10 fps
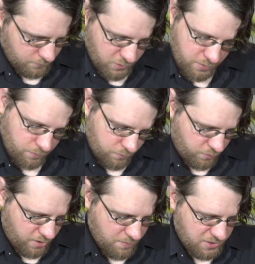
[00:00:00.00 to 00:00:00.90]
well,
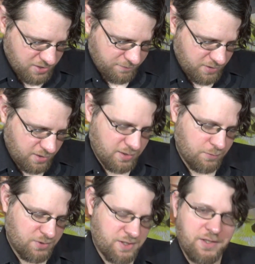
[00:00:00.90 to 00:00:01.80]
pretty much everything
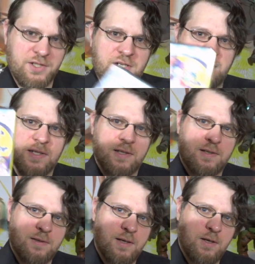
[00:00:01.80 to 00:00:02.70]
that was on the
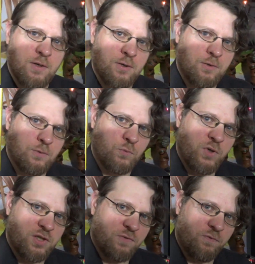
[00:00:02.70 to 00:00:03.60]
Genesis.
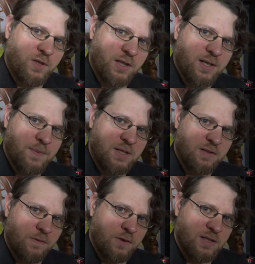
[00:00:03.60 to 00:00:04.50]
Which really, I mean,
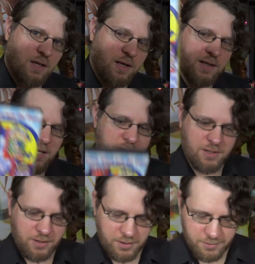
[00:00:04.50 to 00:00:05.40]
as far as Sonic the
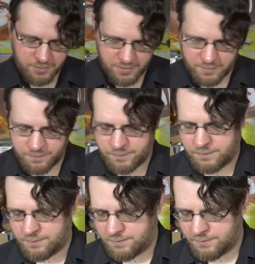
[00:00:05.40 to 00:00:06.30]
Hedgehog goes,
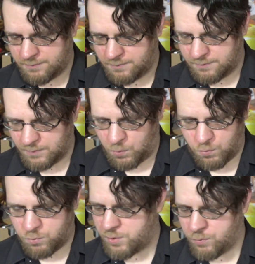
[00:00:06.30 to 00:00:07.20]

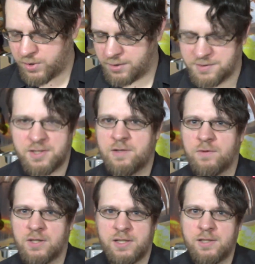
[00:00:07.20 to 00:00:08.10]
what else do you
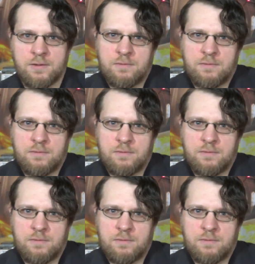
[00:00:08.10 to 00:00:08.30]
really need?